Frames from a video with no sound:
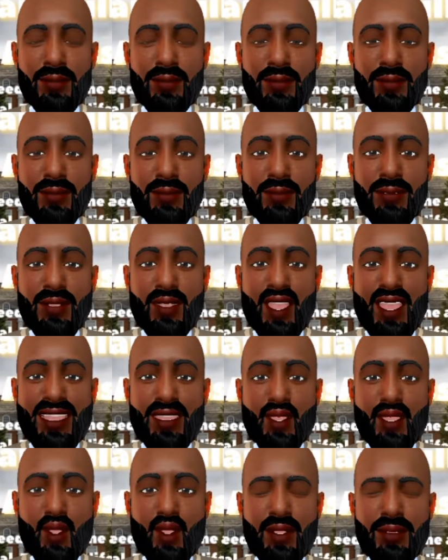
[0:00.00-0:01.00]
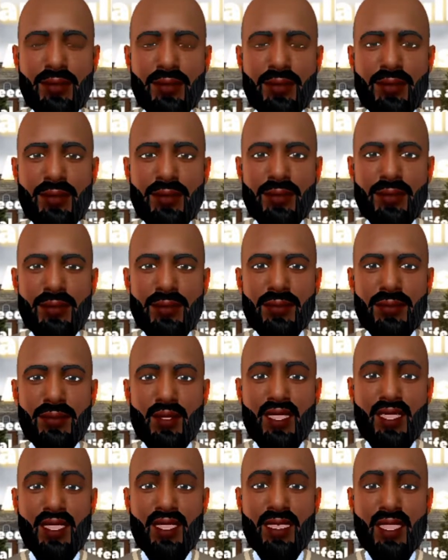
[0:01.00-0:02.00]
title
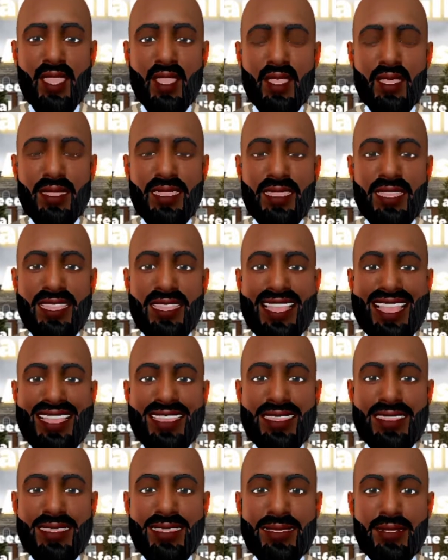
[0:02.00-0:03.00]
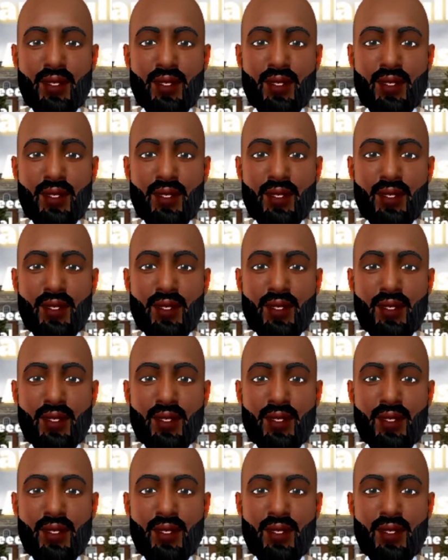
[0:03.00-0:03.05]
that a company has,